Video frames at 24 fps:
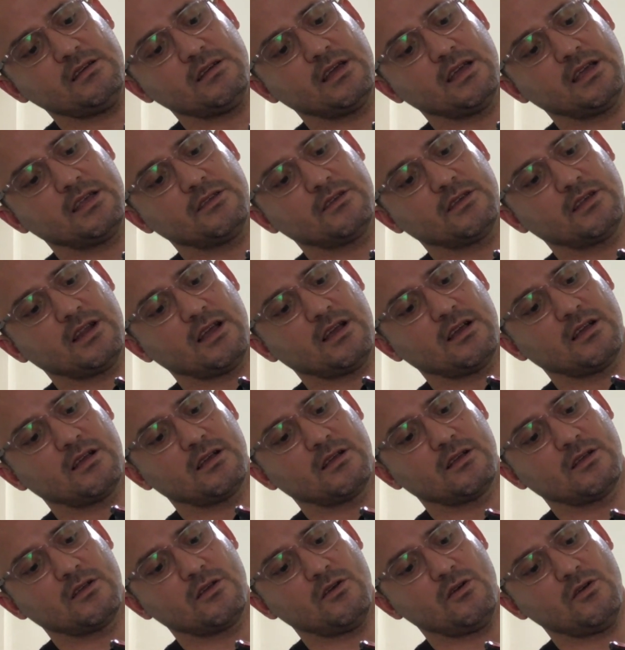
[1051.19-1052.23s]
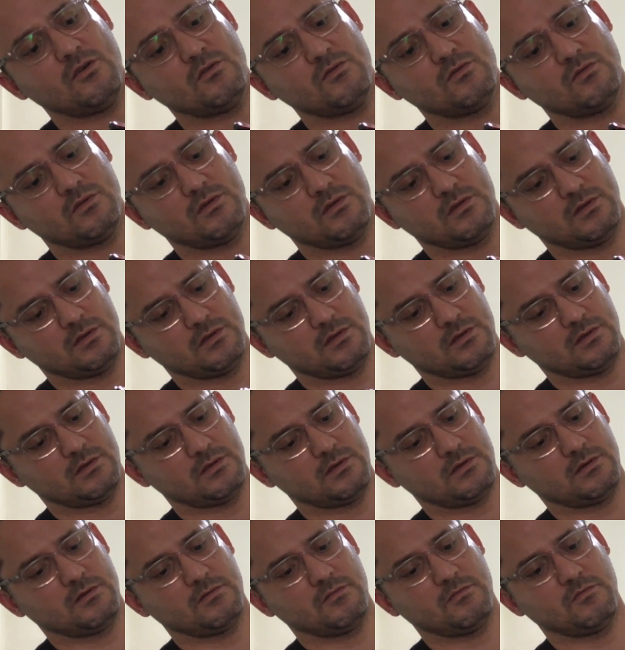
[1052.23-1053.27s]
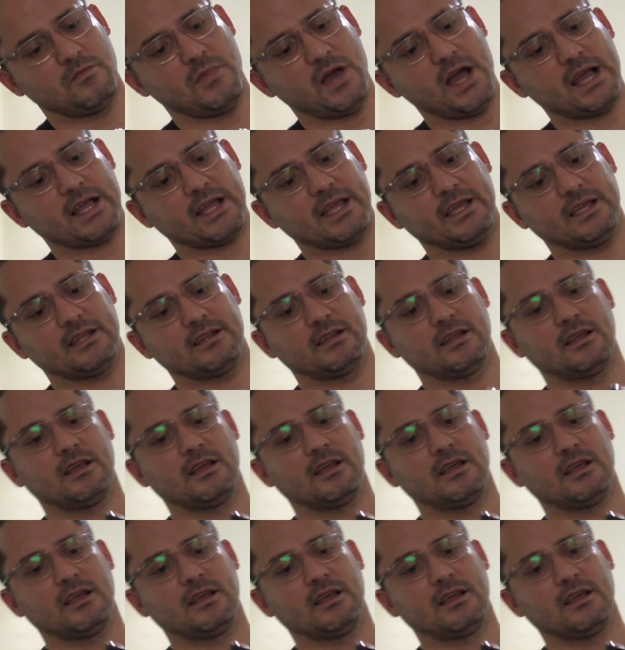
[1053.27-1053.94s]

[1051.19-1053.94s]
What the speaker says: and you're gonna go back in.